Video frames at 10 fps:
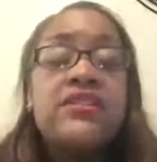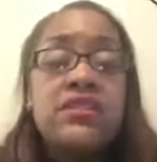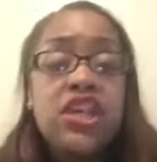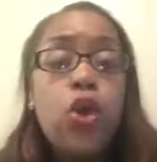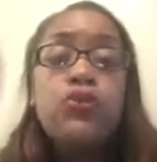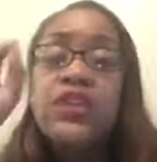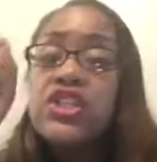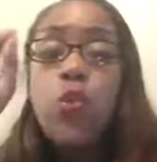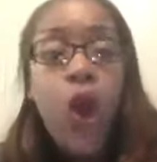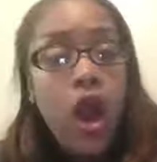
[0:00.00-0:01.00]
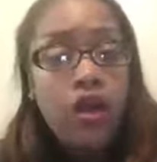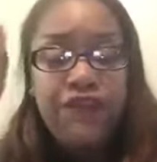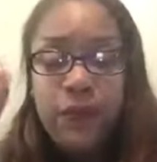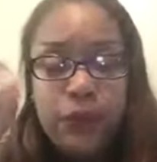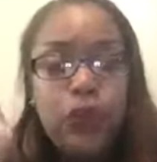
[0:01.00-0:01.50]
and steal this word
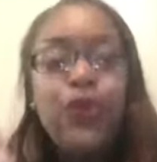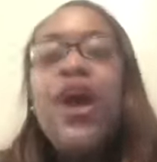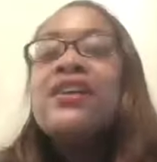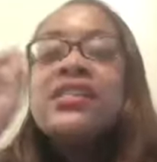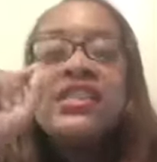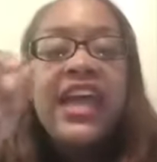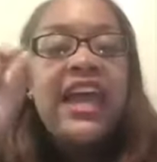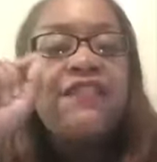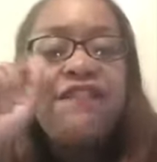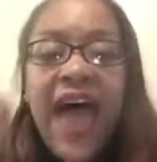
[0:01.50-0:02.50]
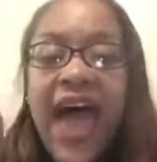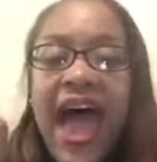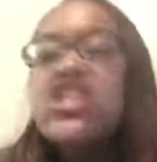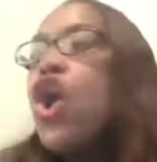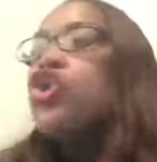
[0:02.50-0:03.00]
from you. Stand
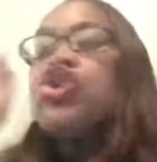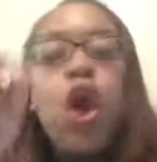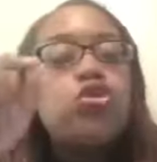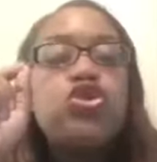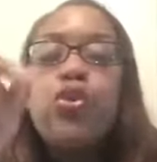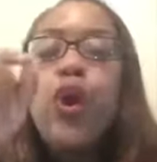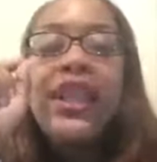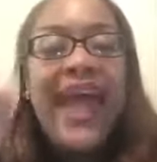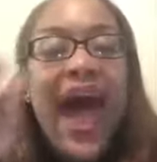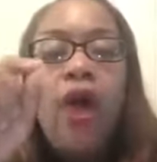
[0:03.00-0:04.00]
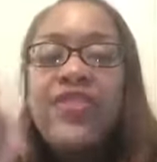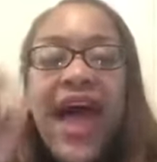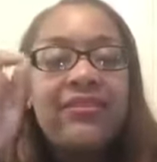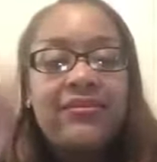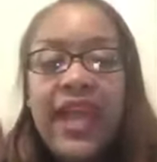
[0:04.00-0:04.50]
fast. Don't you allow
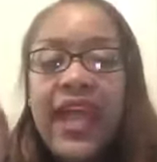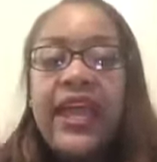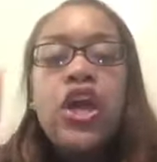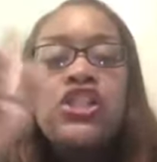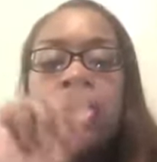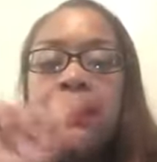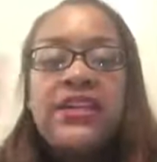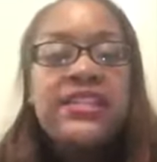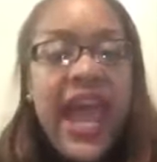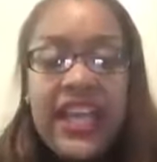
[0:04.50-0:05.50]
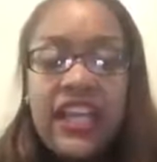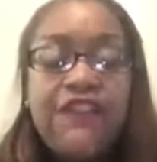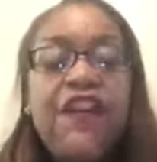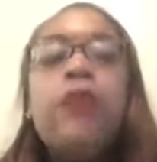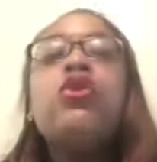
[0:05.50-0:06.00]
that thing to be
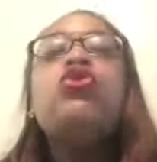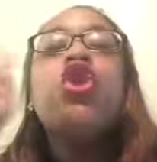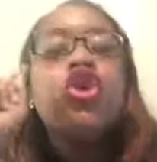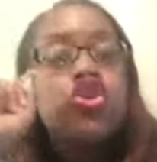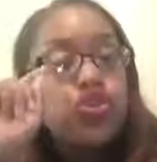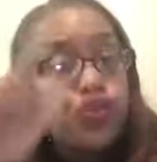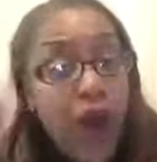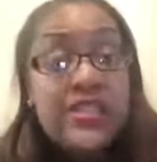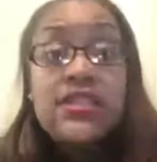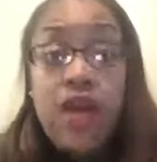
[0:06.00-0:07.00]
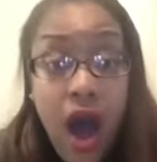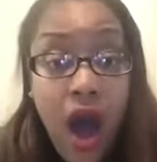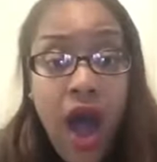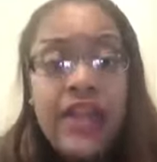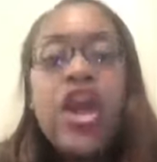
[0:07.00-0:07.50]
taken from you. Trust
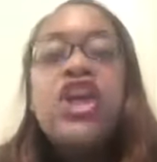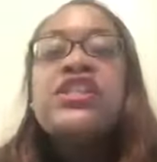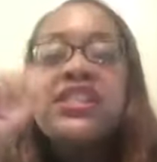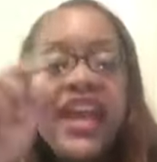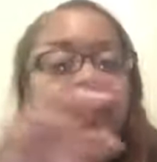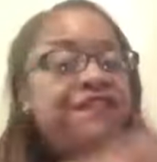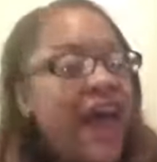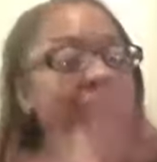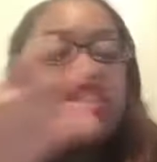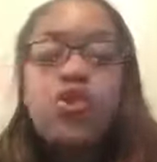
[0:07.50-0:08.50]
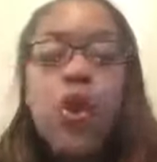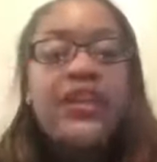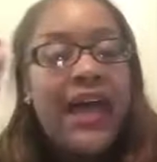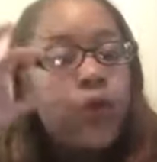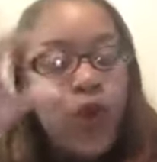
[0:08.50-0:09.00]
God. Stand fast on
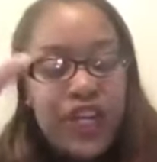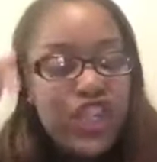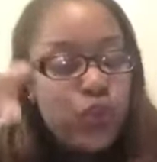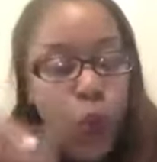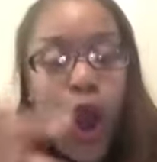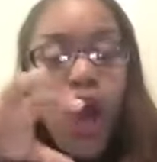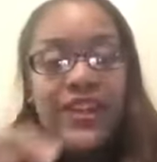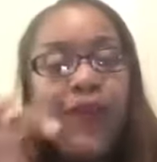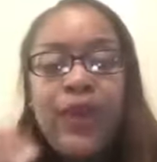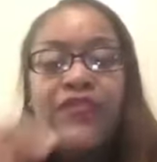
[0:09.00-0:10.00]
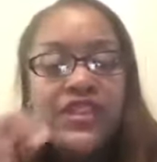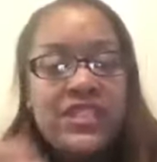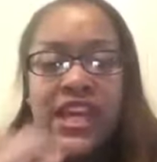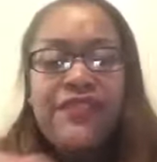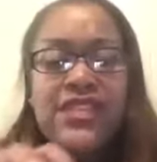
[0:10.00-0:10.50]
that, on this this word that we
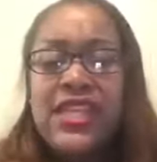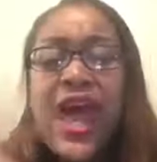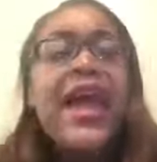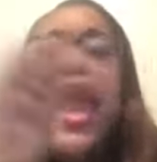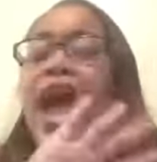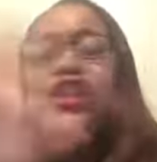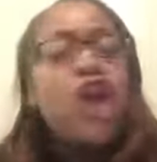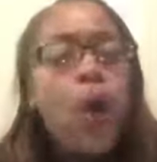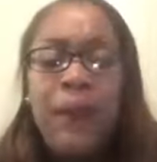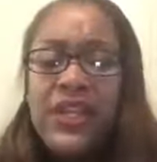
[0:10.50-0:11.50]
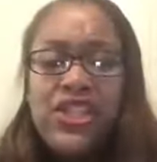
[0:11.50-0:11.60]
received today and don't be